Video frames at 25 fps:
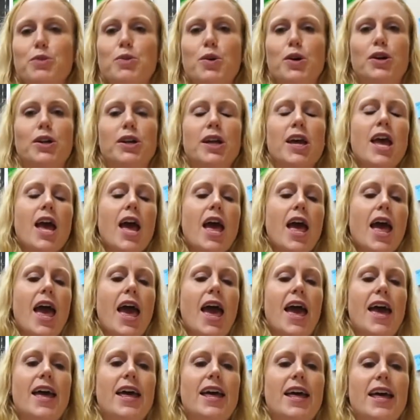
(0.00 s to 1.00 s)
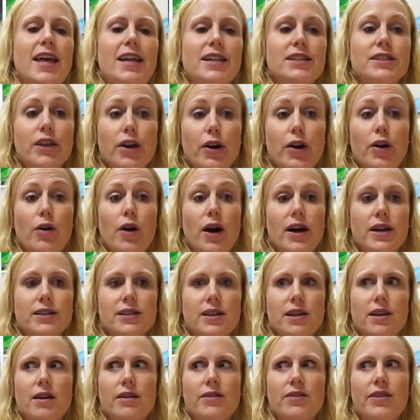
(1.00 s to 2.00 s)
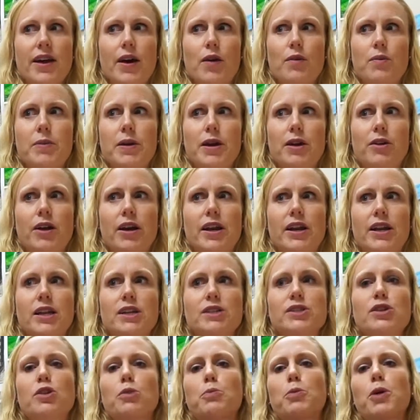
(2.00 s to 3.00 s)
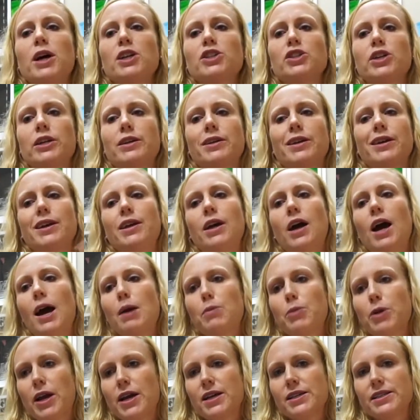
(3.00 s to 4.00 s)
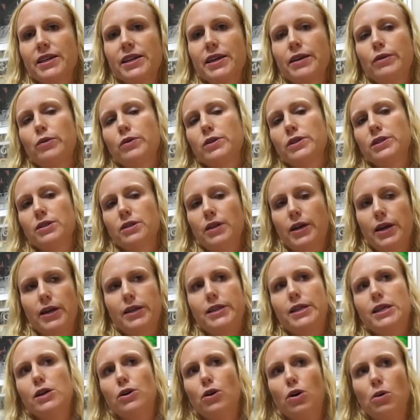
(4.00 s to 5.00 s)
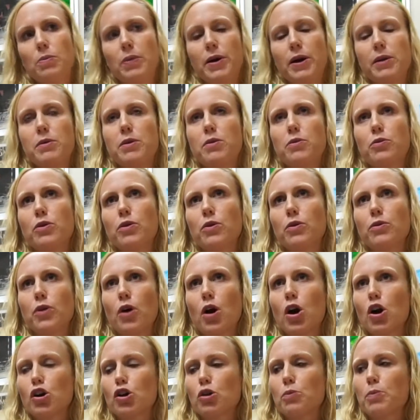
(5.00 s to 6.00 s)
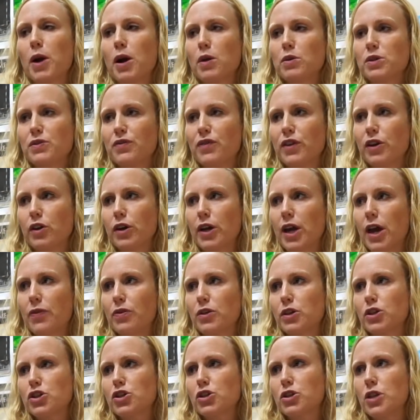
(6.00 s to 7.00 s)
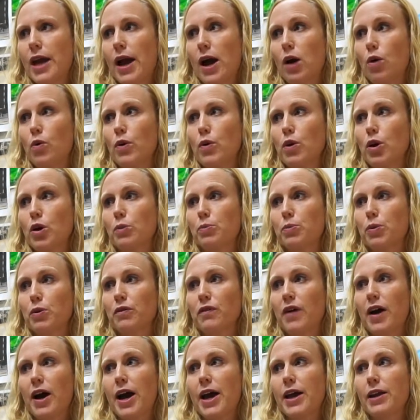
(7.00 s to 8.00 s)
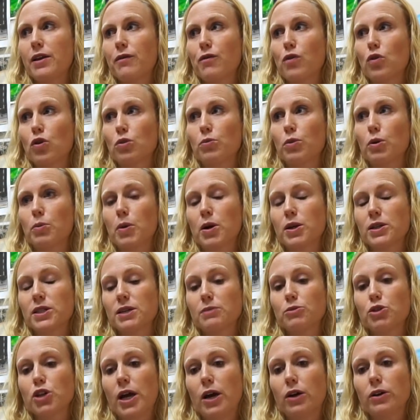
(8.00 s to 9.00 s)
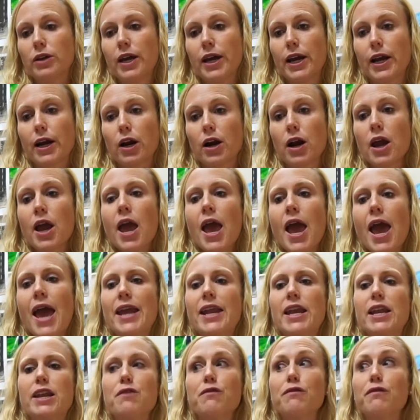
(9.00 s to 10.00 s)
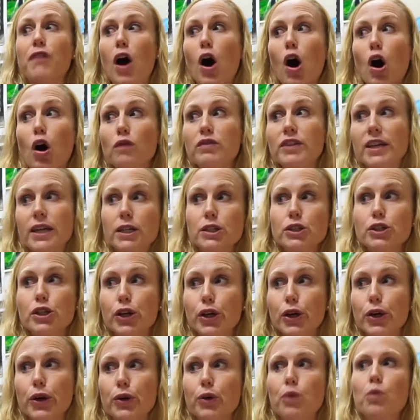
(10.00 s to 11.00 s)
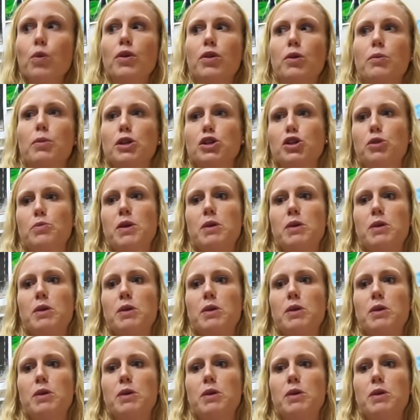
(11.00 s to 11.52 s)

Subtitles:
world. And so I said that would be a great idea. So the project, hybridizing it was like a deal, but the harder part was figuring out how we could provide affordable part-time childcare. And it evolved into, with a bunch of